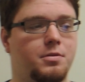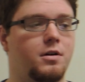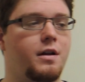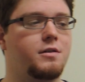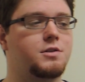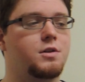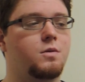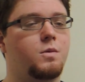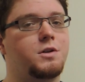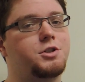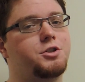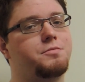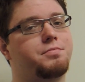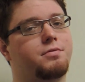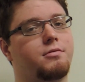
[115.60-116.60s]
pronouns are the ones
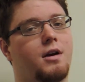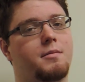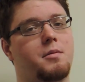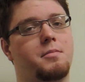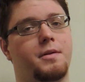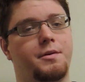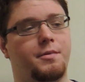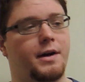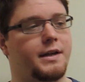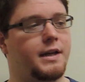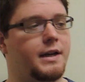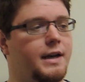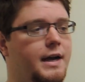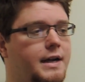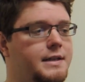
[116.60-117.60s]
you probably
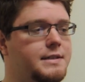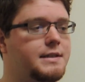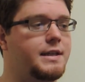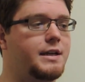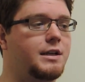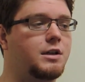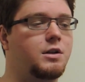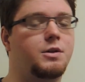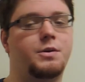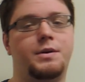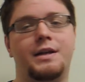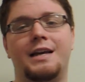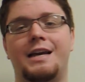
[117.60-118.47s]
recognize. They include